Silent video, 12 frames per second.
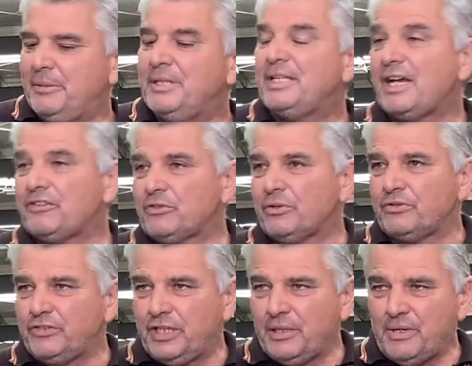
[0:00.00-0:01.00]
industrial
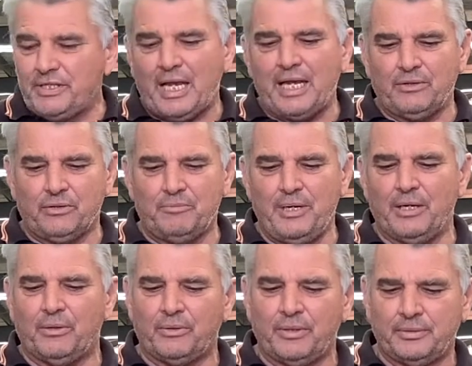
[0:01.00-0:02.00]
series 100mm,
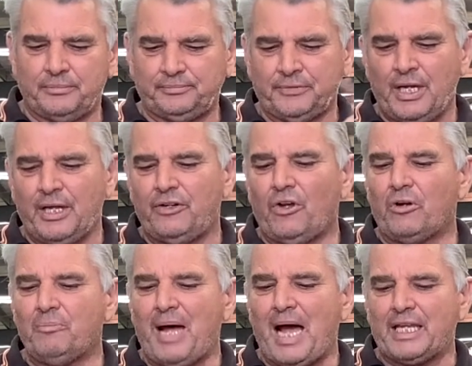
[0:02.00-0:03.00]

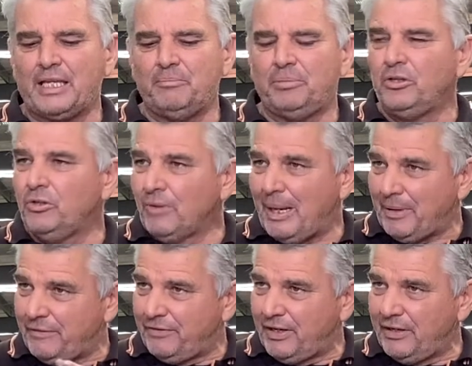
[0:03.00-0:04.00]
non-marking blue rubber,
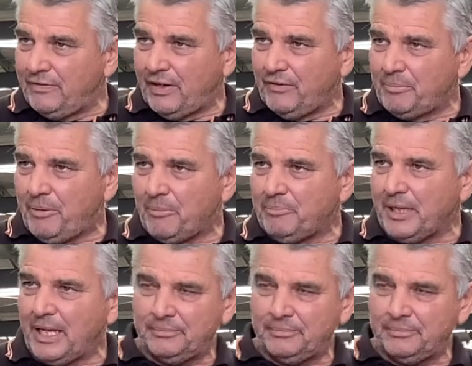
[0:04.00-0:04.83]
very, very popular.